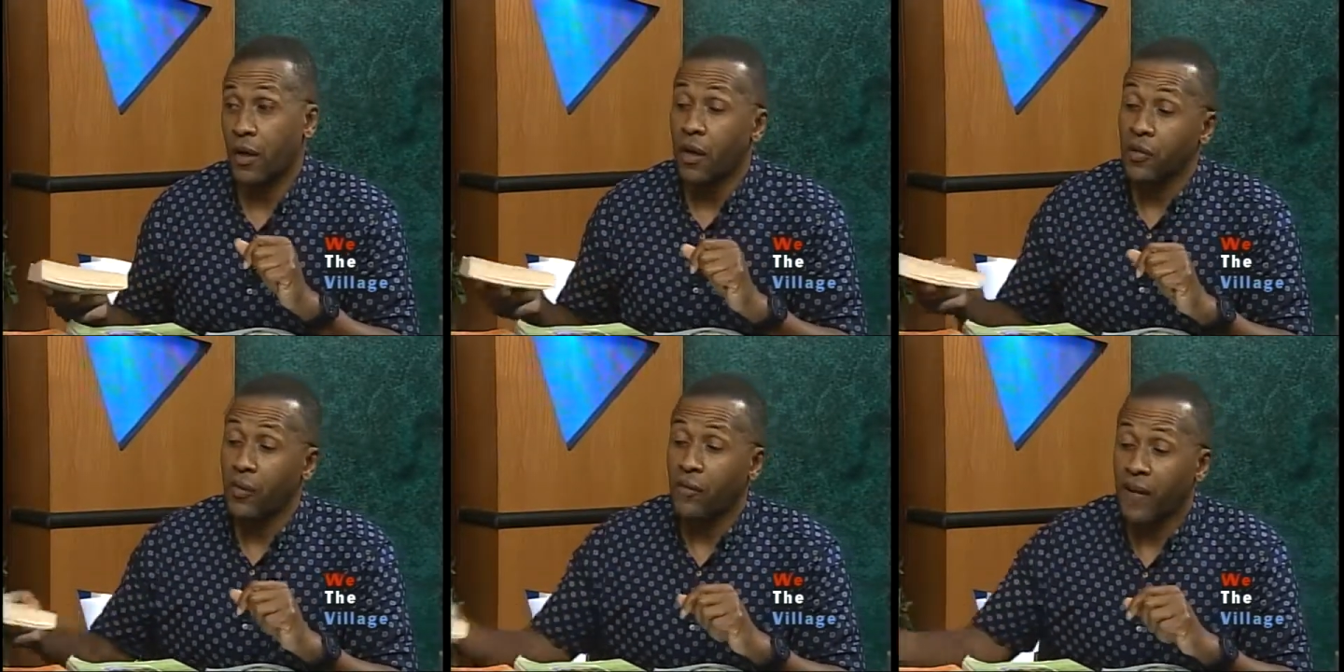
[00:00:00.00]

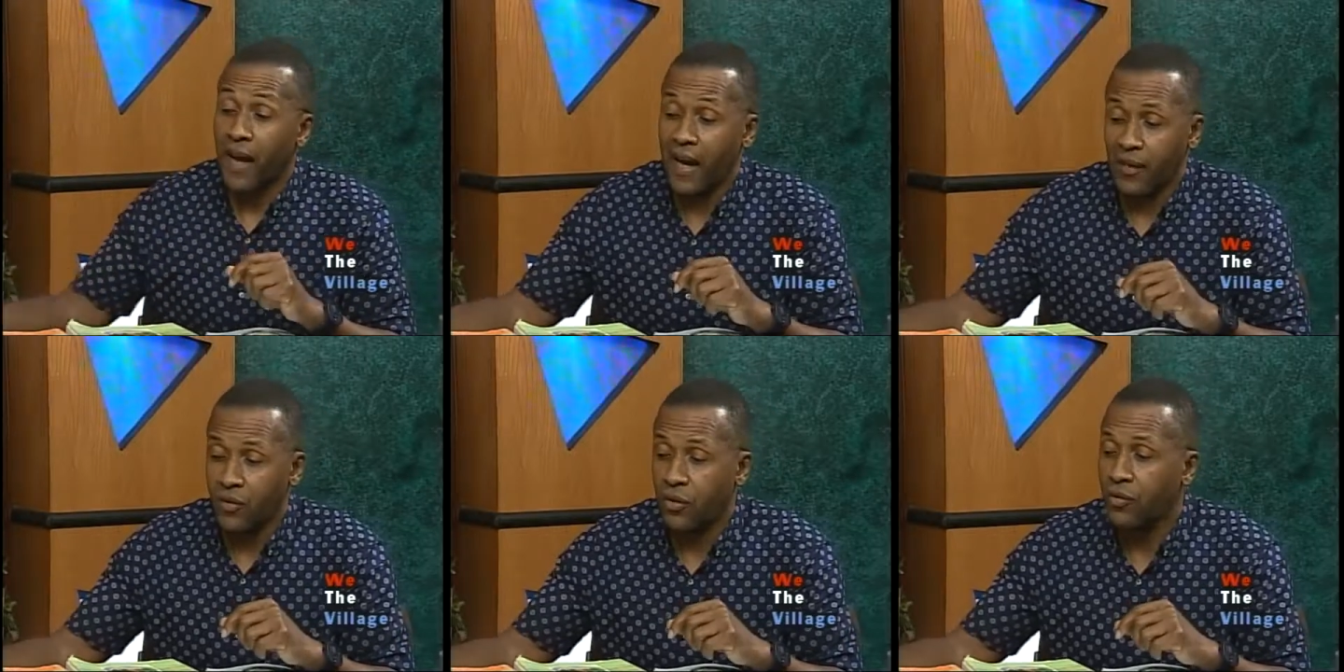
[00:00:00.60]
So if I
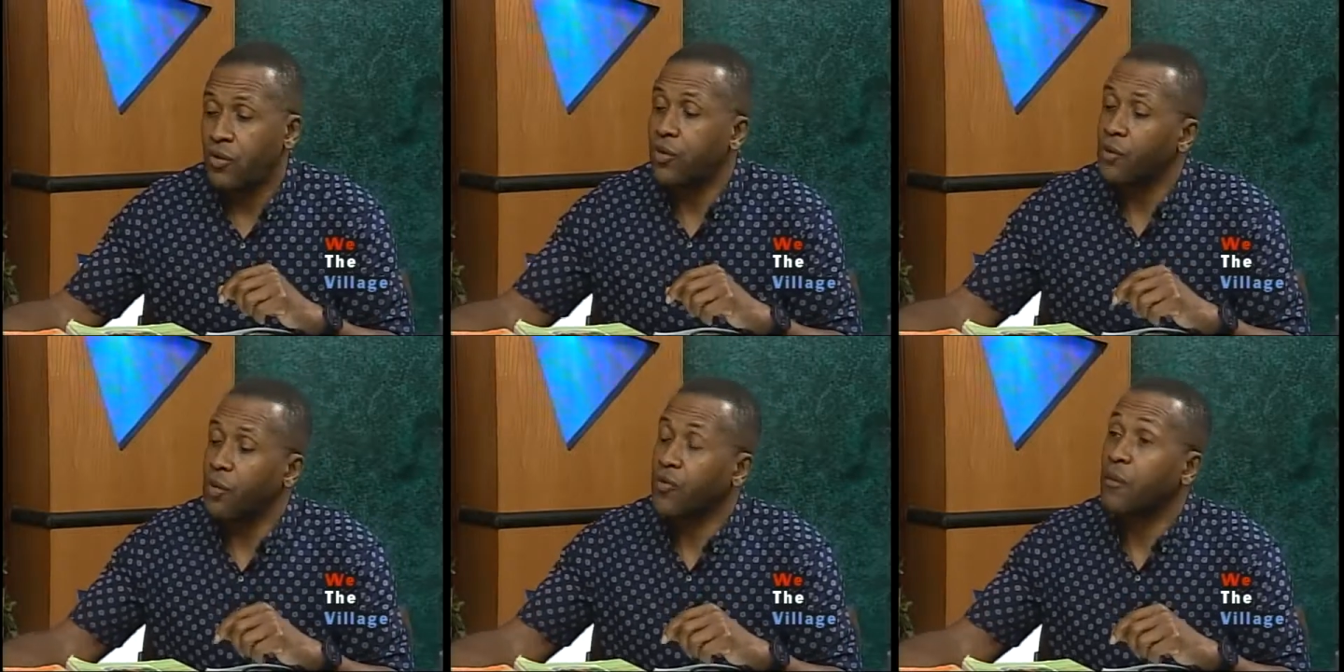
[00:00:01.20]
ask you, do you
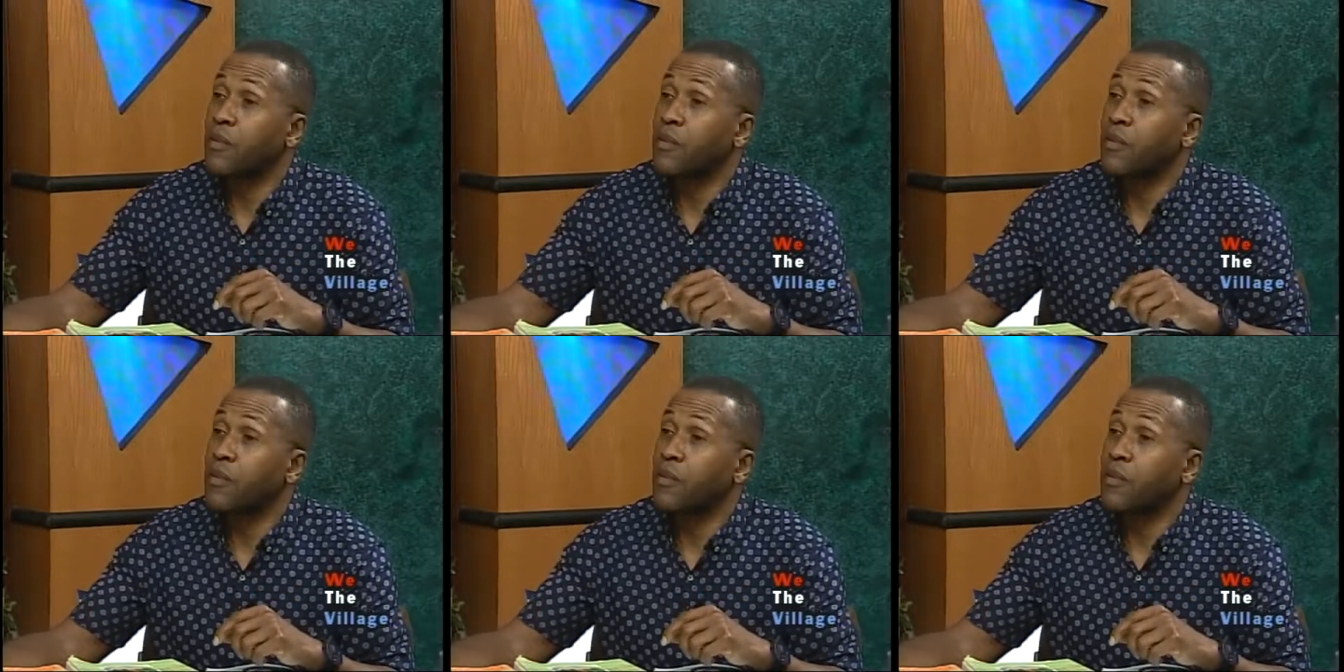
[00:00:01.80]
know some of the